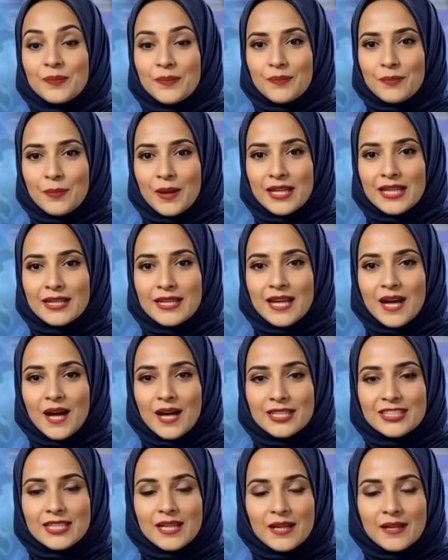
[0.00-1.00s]
But in
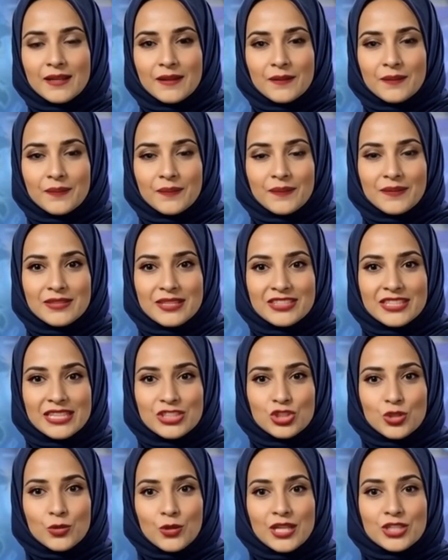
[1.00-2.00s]
Gaza, the
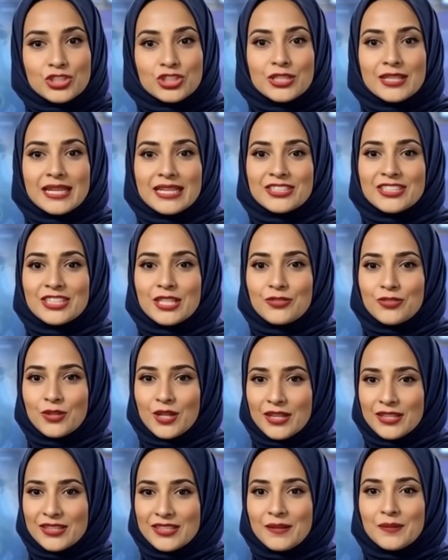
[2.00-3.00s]
situation is
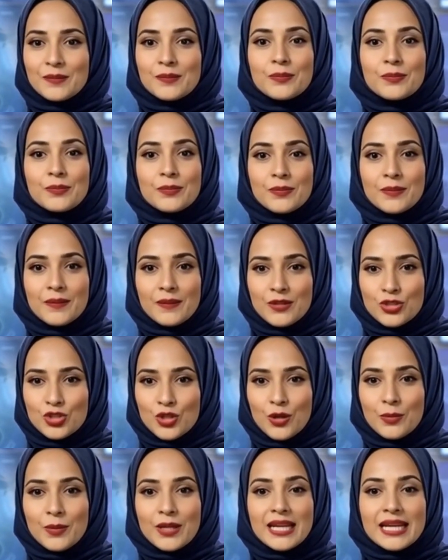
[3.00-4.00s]
different.
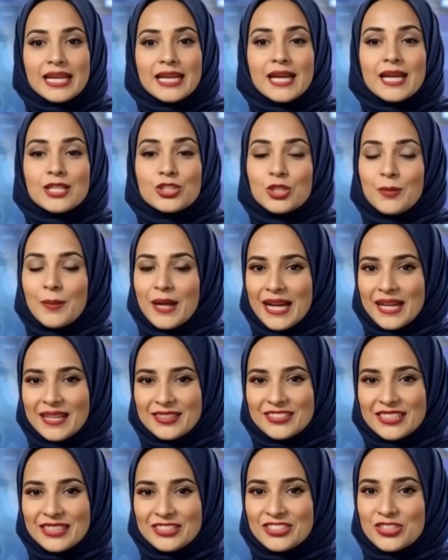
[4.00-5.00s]
Germany and
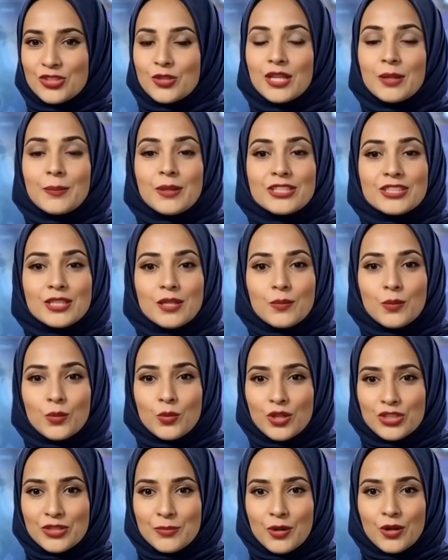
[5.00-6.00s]
Japan's extremism
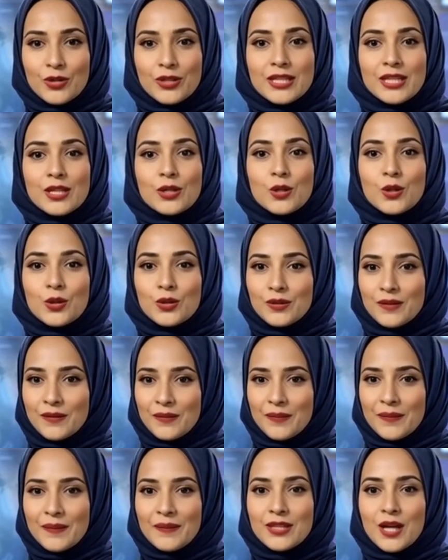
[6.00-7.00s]
was political,
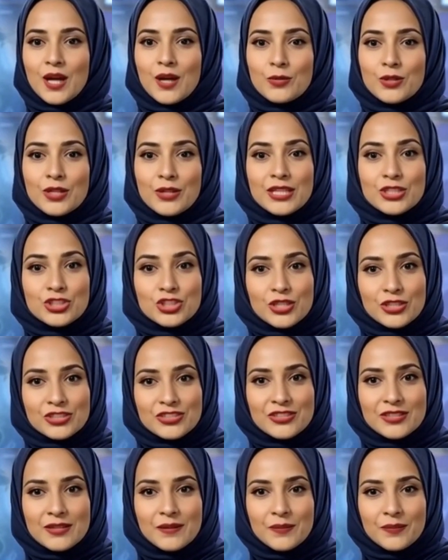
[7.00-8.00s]
not
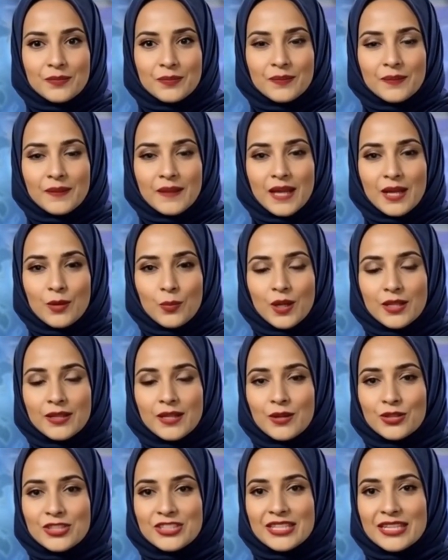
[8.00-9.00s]
religious, and when
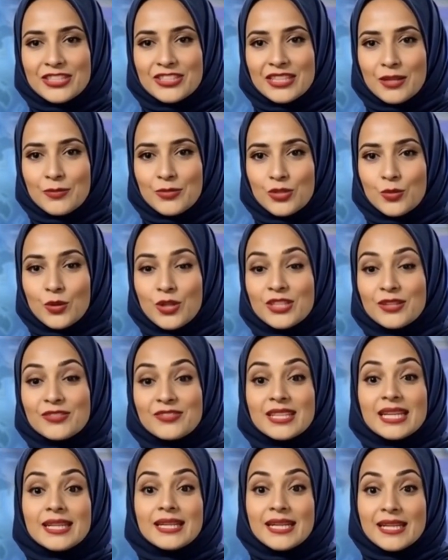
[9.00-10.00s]
those systems were
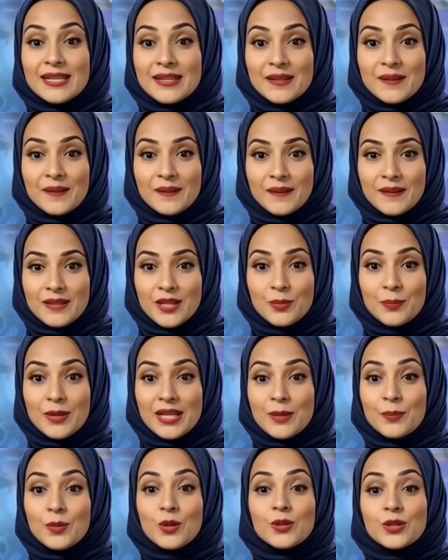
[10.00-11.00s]
defeated, their
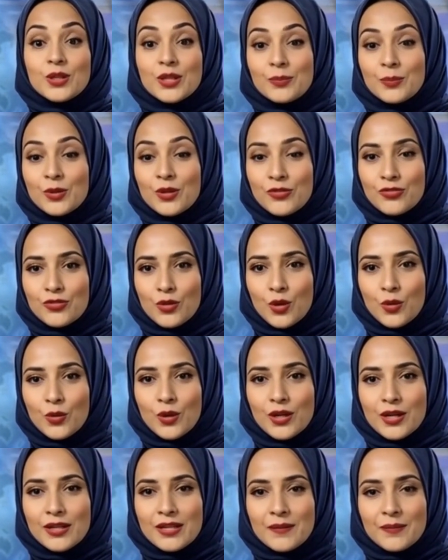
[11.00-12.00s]
people could move
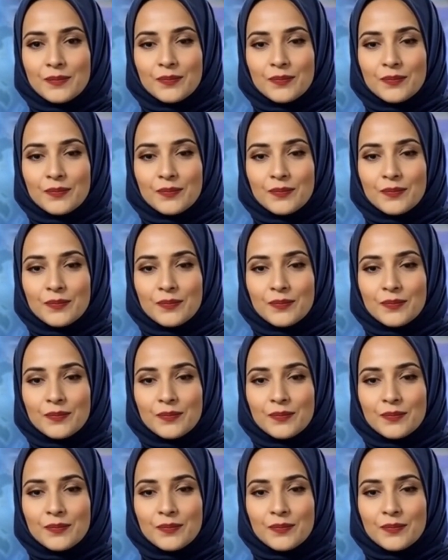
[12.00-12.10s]
forward.